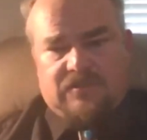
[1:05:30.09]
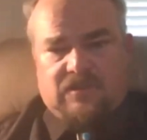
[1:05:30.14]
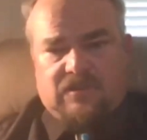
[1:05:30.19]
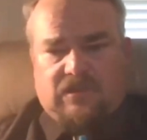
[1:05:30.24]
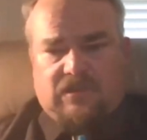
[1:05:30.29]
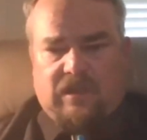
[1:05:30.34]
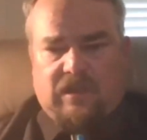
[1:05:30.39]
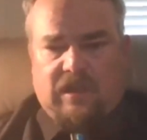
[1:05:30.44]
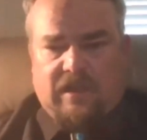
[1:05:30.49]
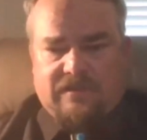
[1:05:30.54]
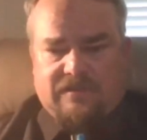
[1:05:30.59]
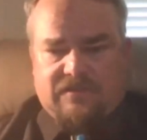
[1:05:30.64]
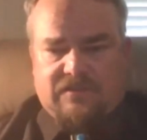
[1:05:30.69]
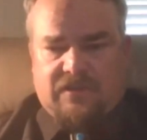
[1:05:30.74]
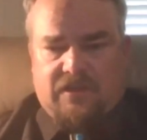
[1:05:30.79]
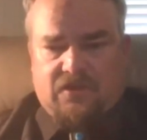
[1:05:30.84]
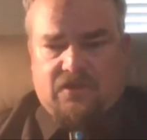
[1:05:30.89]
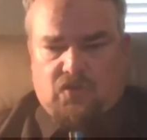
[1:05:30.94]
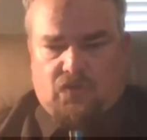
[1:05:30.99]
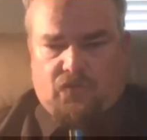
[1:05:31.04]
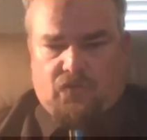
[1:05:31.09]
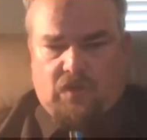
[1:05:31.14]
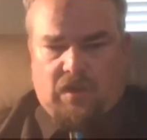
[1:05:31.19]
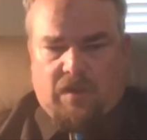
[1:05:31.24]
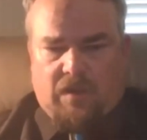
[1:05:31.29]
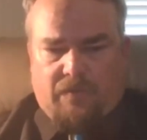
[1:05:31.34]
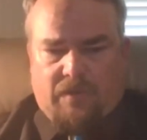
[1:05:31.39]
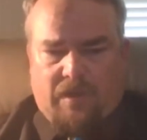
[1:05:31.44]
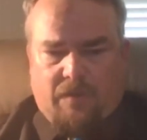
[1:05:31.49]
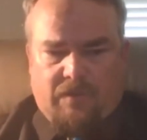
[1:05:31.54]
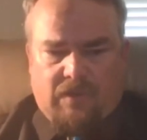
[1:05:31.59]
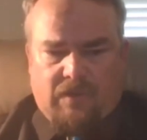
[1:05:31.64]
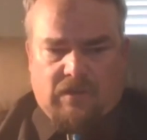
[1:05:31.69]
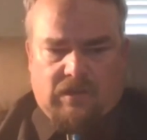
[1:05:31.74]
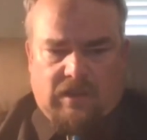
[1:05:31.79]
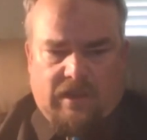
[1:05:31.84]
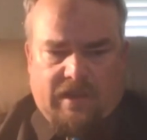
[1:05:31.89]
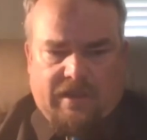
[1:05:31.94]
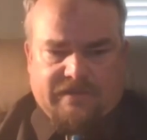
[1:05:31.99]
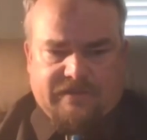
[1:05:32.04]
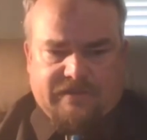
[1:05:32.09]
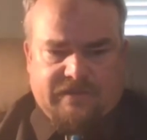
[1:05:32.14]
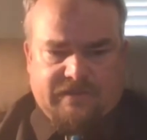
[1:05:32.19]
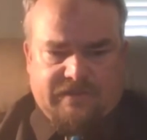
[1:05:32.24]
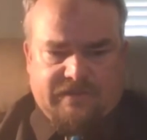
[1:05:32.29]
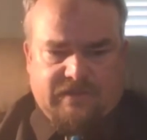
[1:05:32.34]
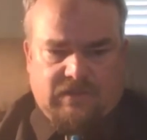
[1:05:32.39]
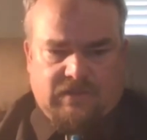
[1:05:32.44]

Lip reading: as the schedule for upcoming classes,